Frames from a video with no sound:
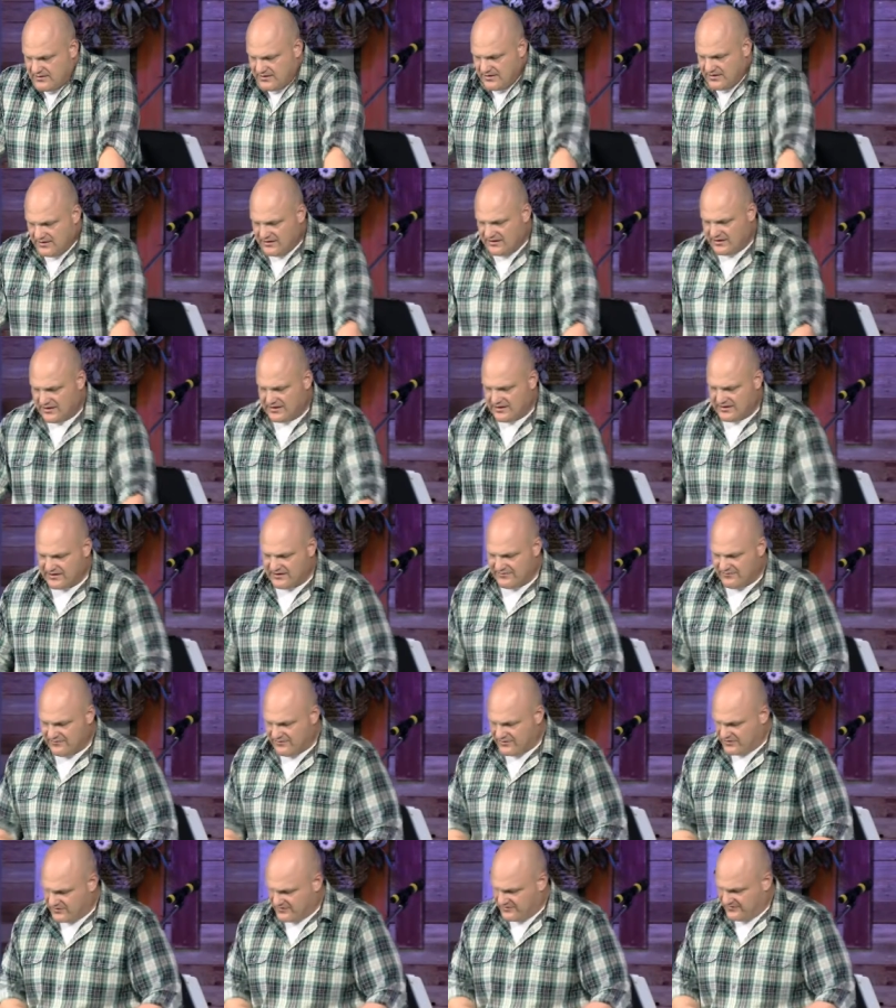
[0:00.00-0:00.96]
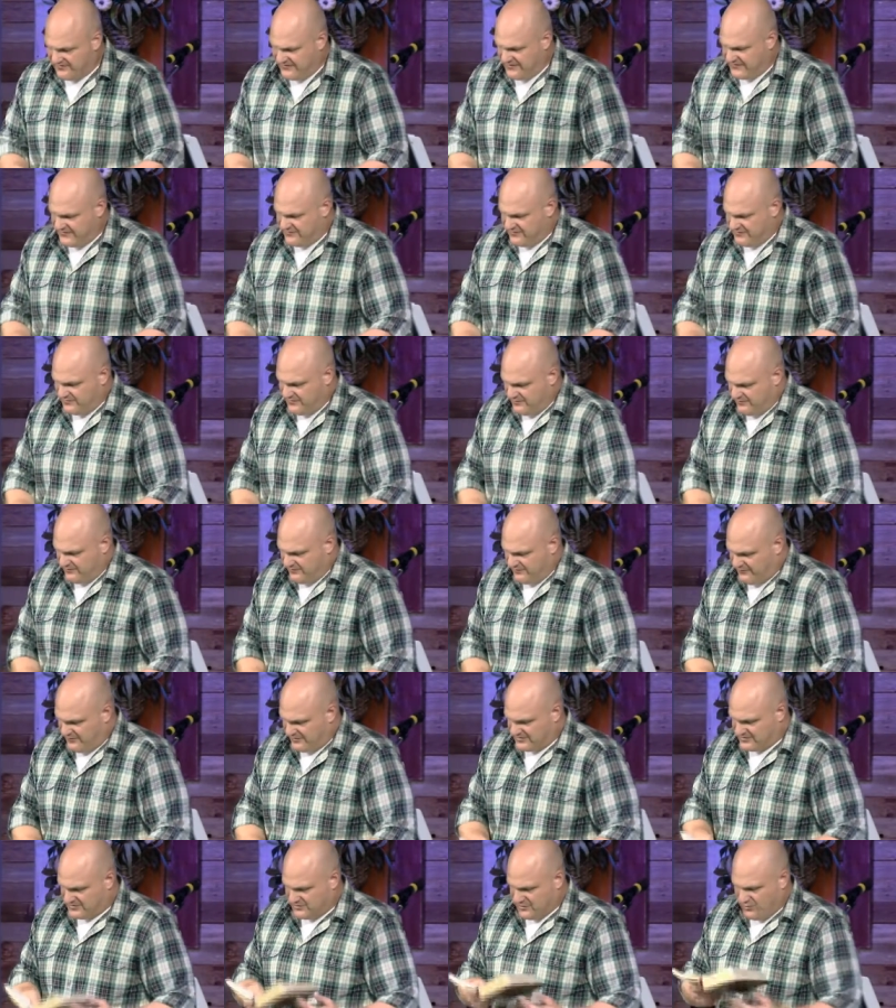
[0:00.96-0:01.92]
Look at verse 50,
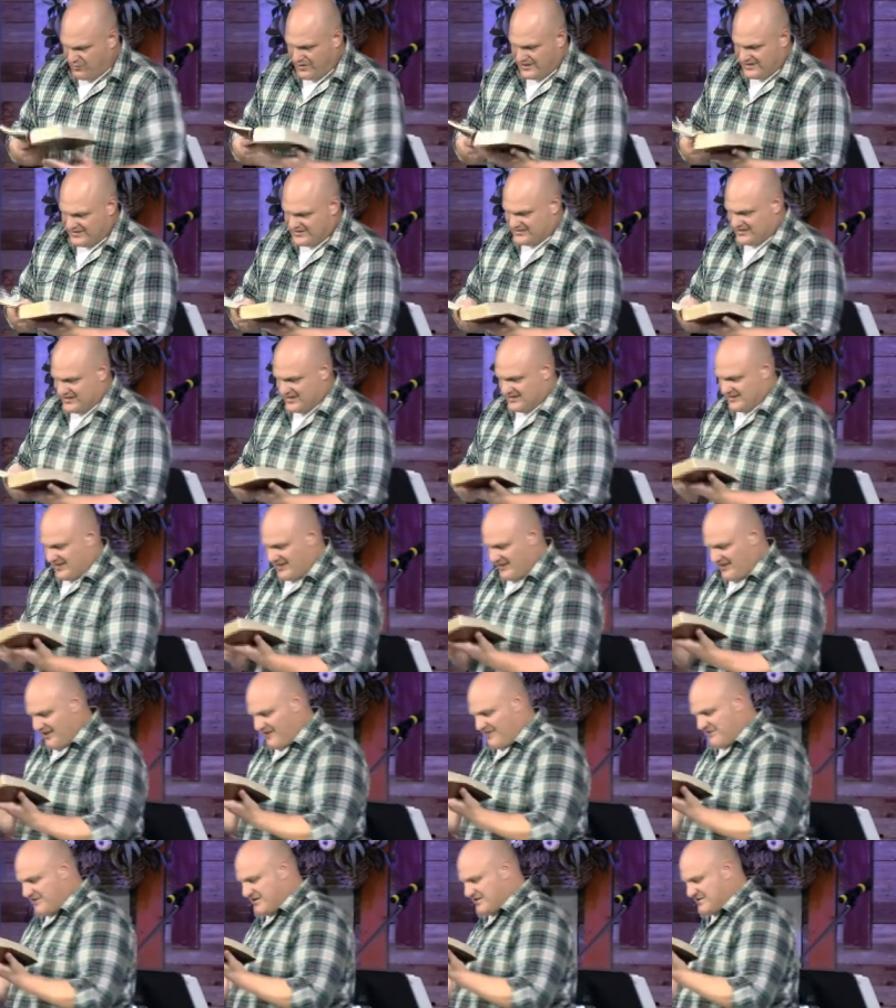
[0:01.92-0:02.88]
verse 26. I love this